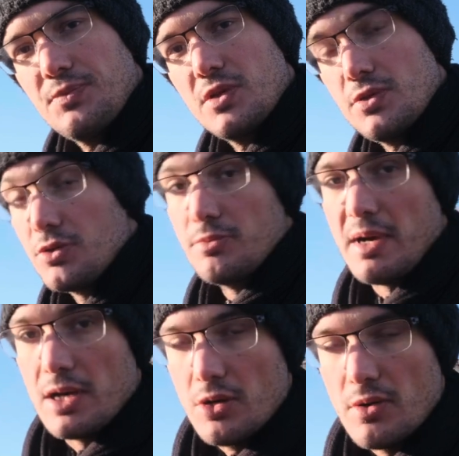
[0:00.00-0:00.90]
due to
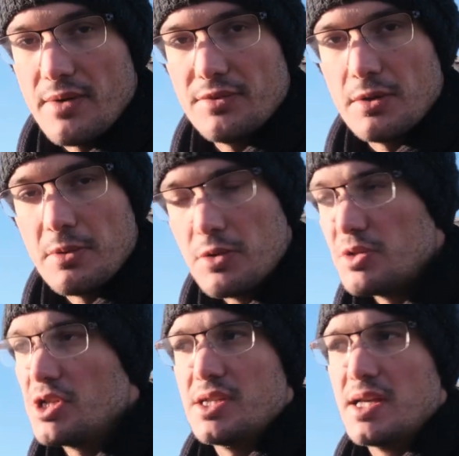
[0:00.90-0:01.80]
my low f number,
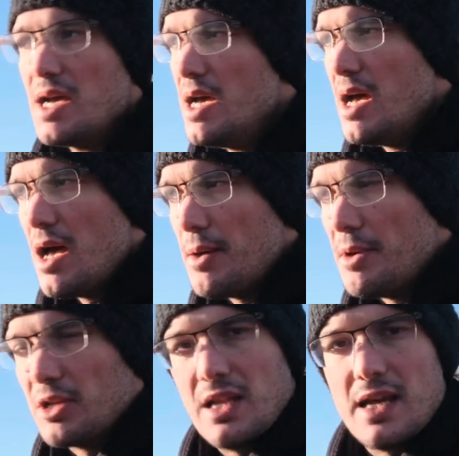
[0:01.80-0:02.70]
which is
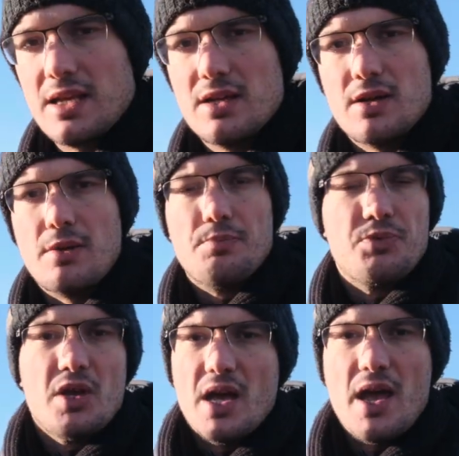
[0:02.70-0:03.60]
about like f4,
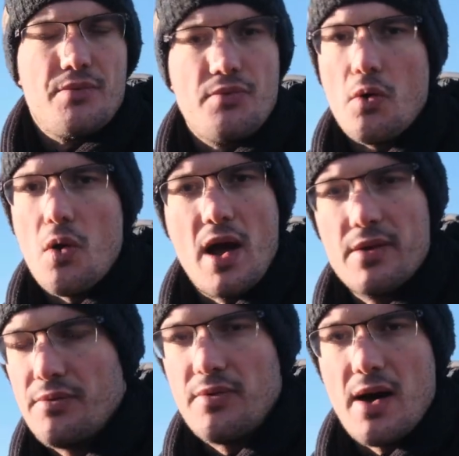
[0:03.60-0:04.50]

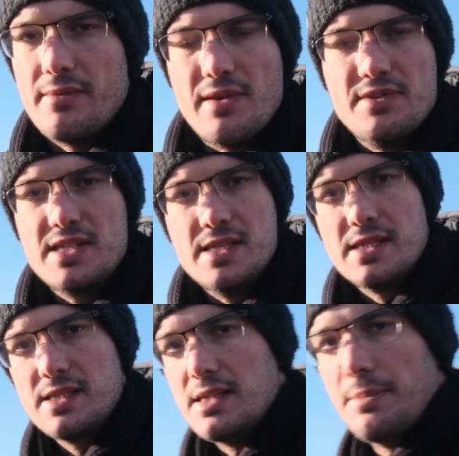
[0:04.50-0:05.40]
f5,
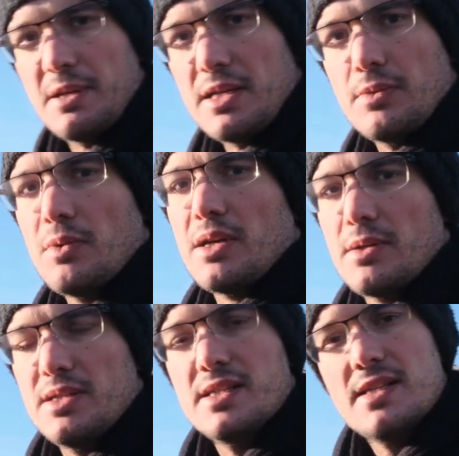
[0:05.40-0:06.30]
f6, depending what
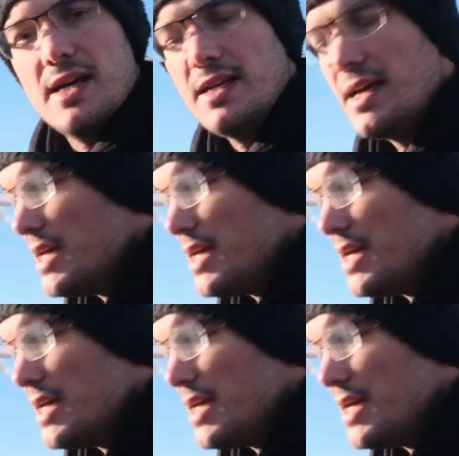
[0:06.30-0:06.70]
I decide.